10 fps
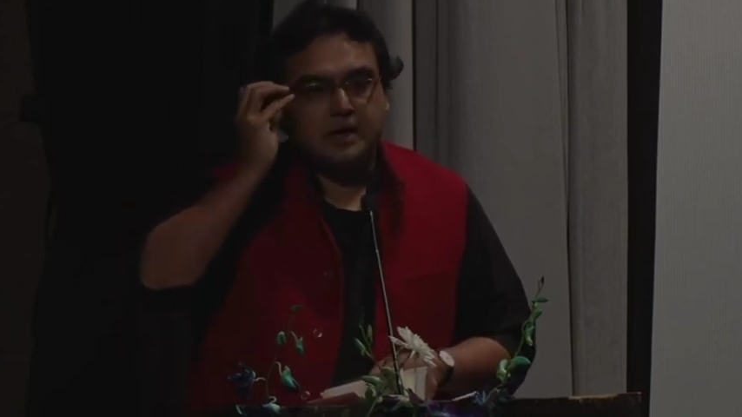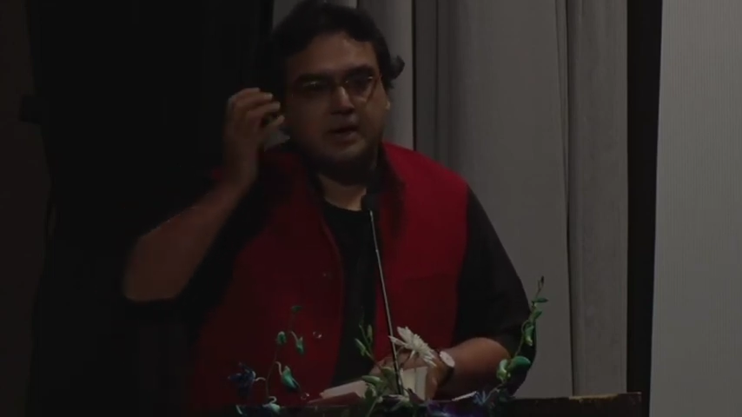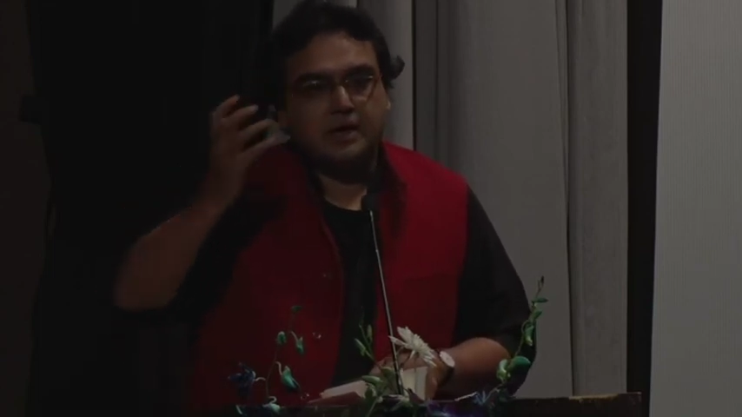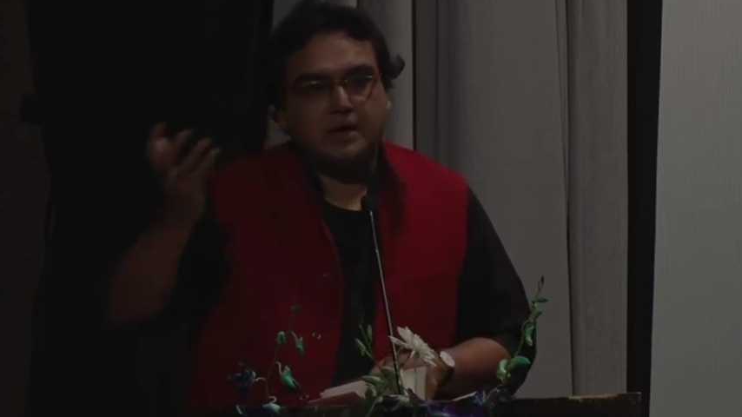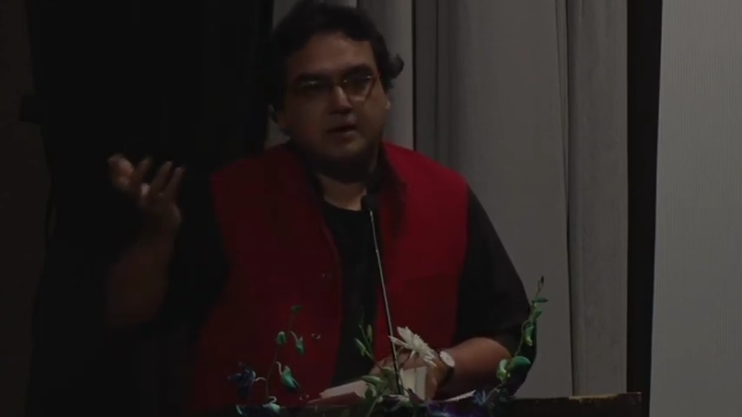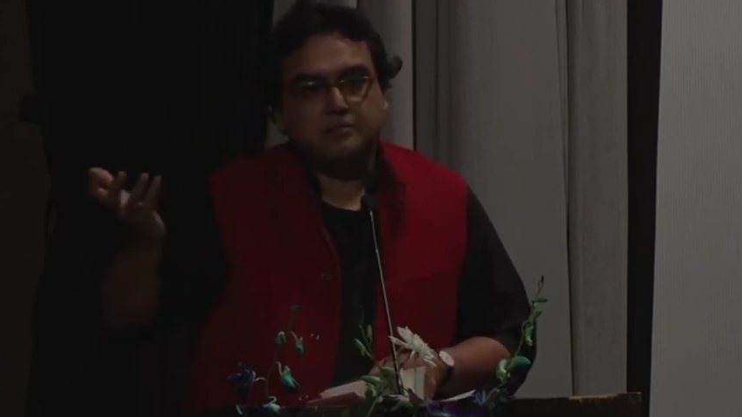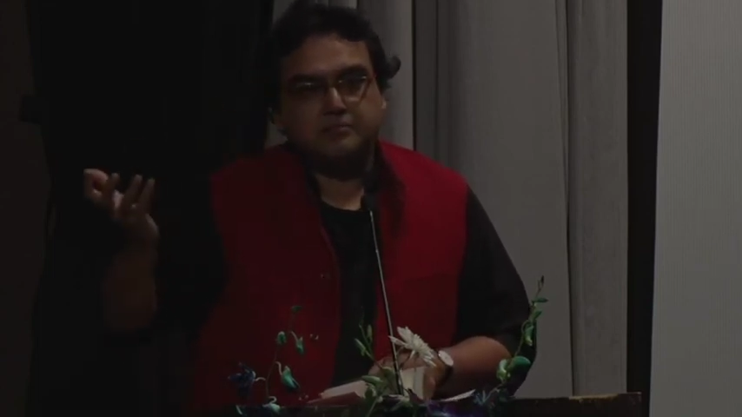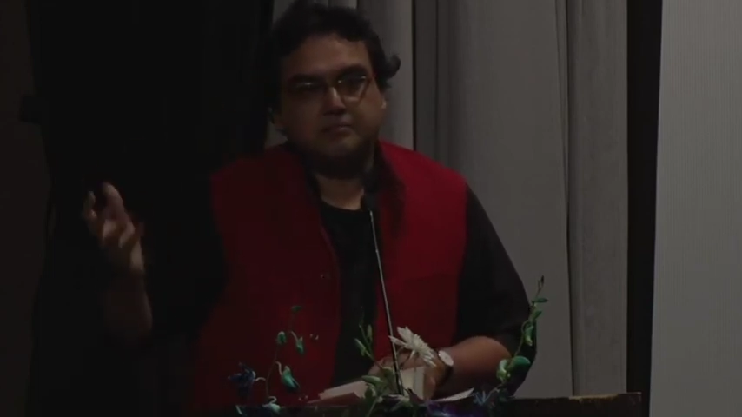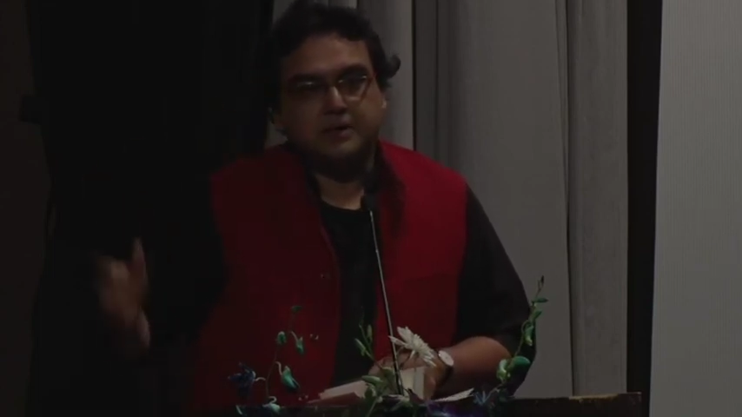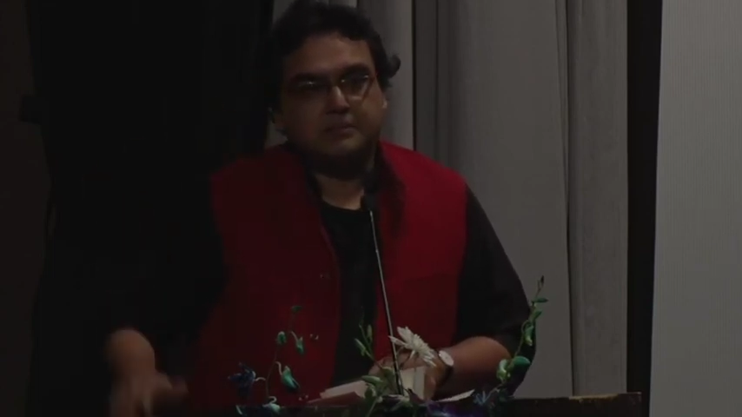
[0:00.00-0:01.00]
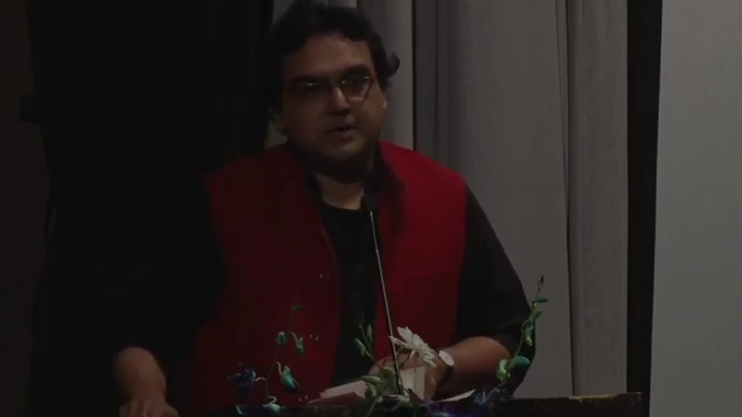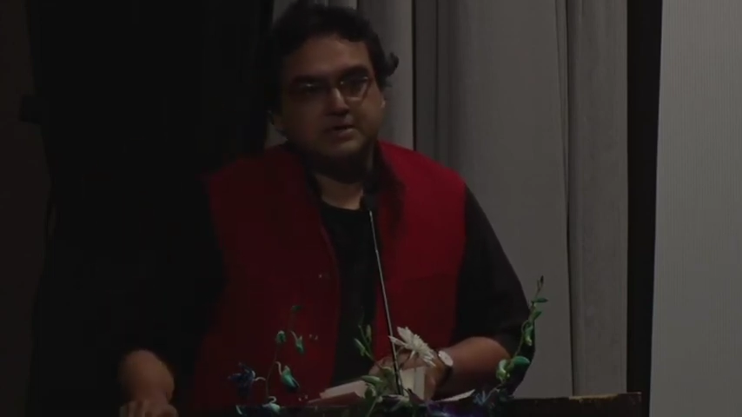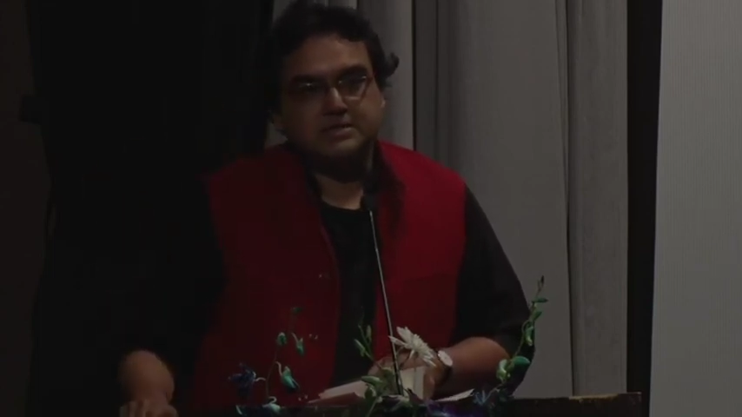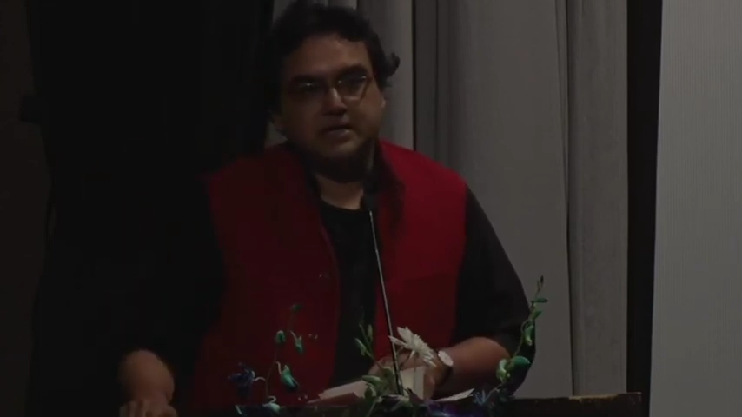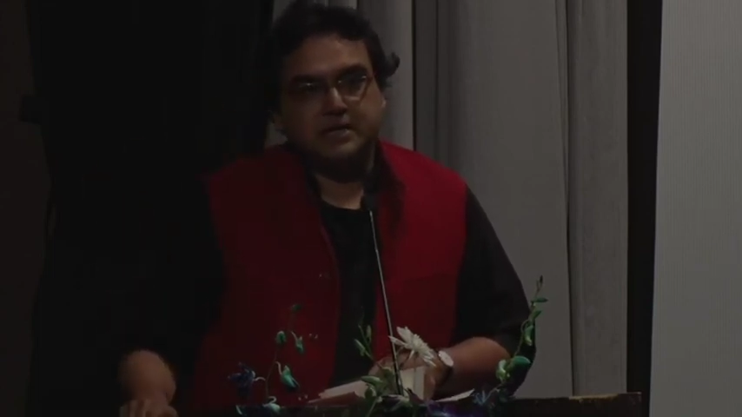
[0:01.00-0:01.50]
My
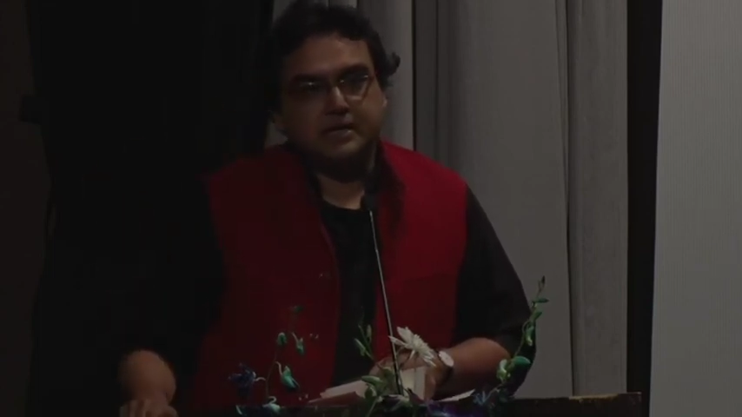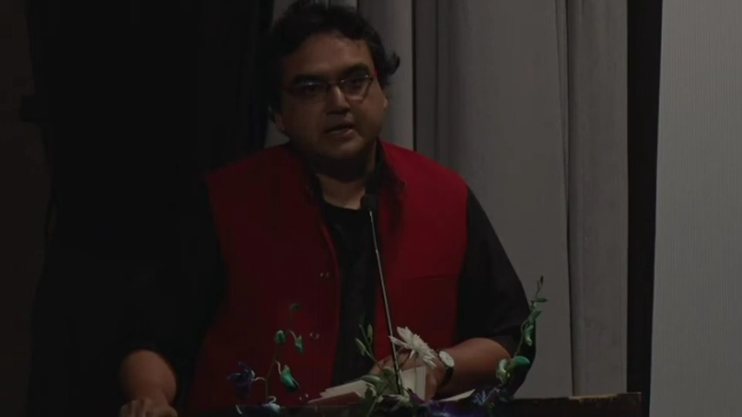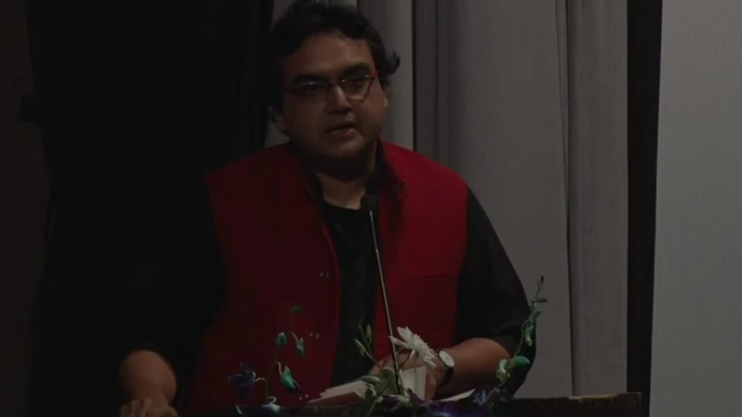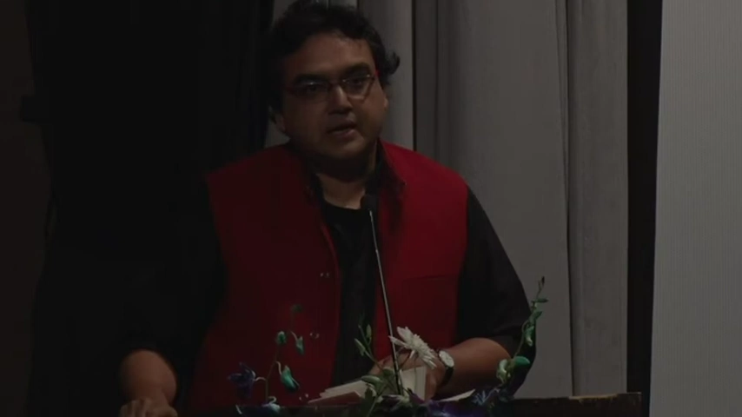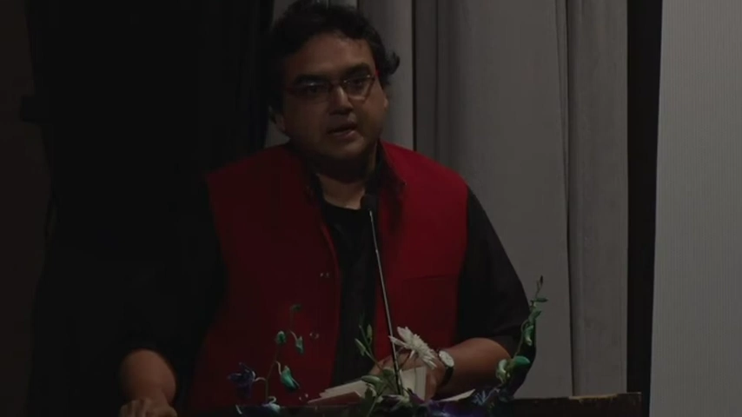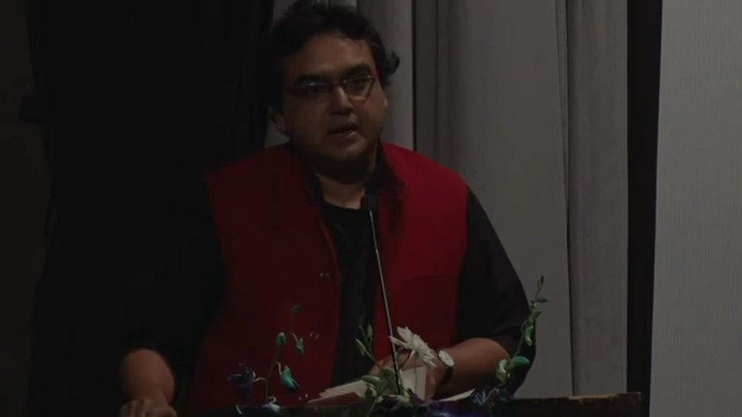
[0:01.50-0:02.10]
mother died,